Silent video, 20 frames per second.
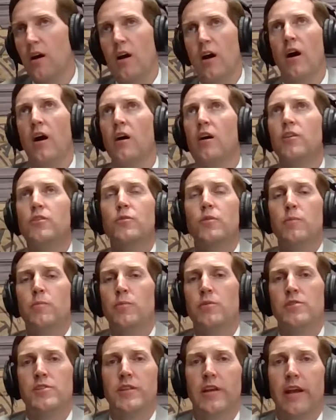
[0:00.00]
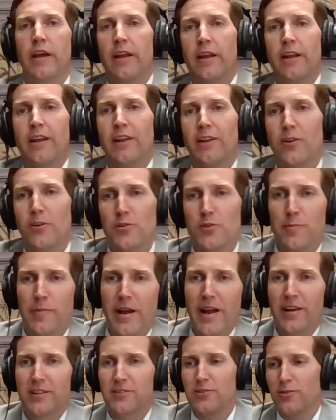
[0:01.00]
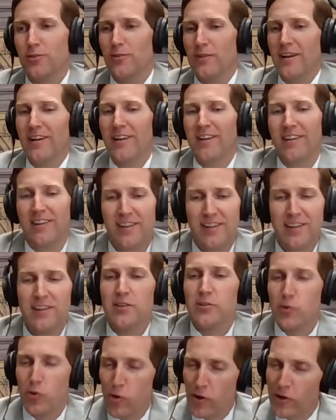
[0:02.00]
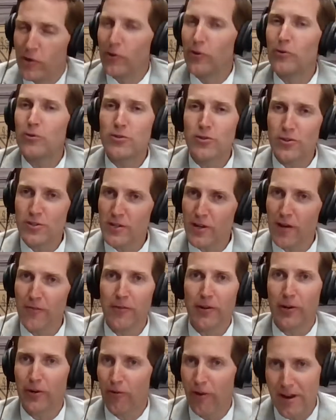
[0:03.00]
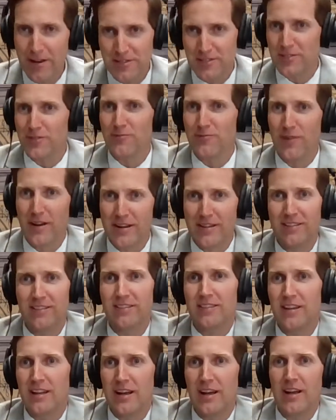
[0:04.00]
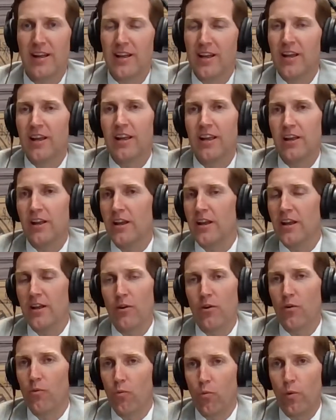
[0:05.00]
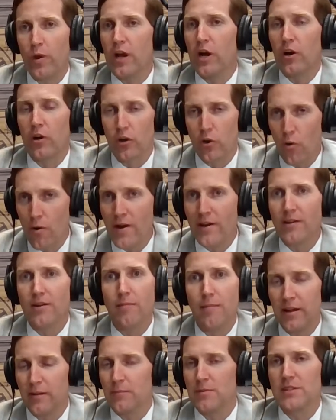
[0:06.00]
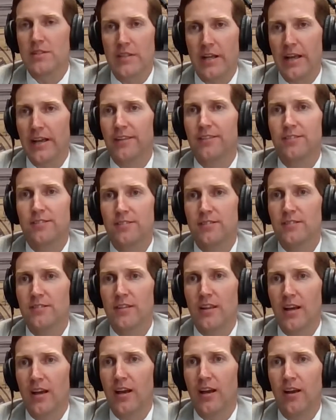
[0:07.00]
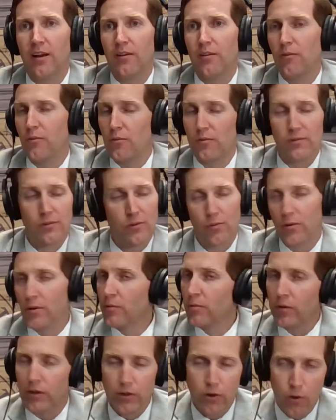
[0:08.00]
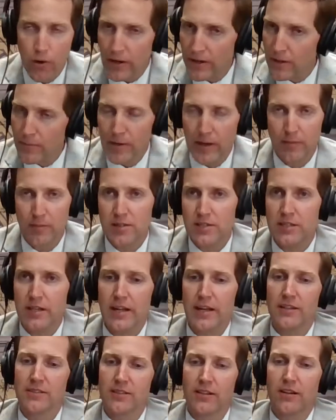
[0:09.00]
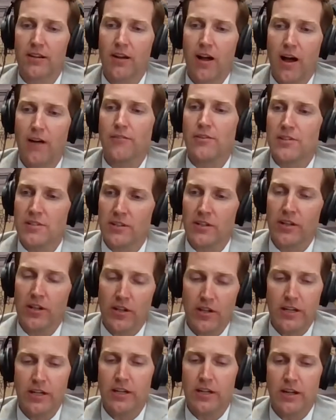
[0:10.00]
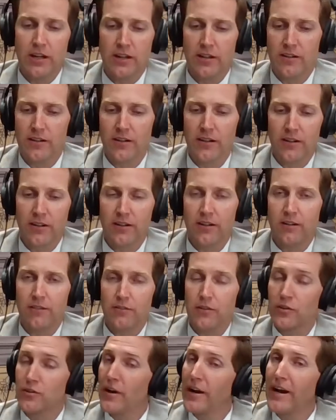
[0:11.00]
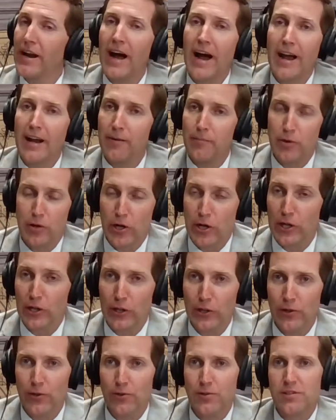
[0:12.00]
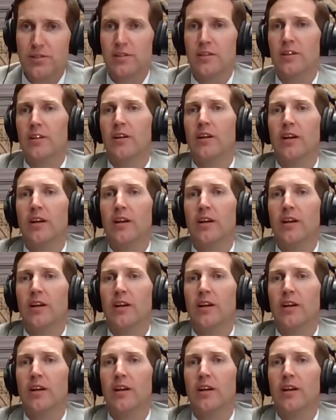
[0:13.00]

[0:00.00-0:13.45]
100%. And it goes back to don't introduce yourself in a crisis, right? We are going to make mistakes. We're going to make mistakes. And obviously you need to, if you're trying to hide them, you're going to lose.